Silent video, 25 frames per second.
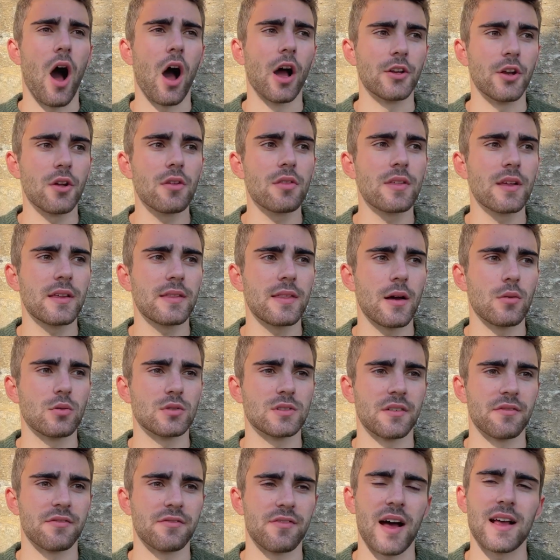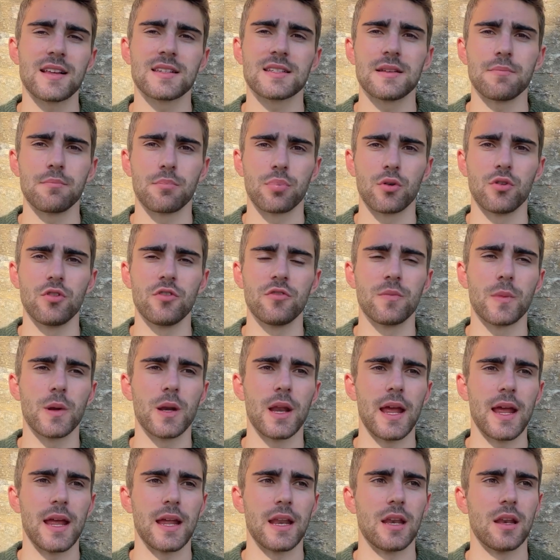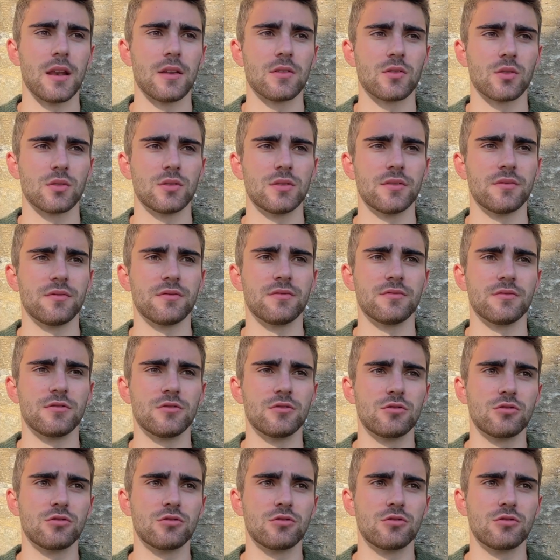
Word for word: I don't think there was a vast improvement in sort of